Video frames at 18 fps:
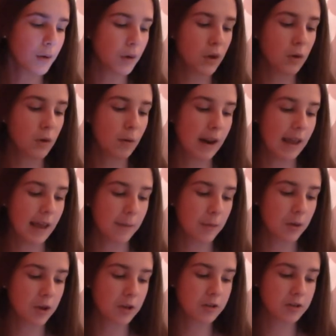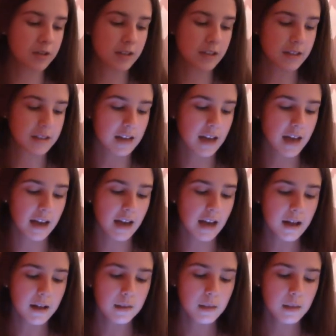a Q&A post and saying,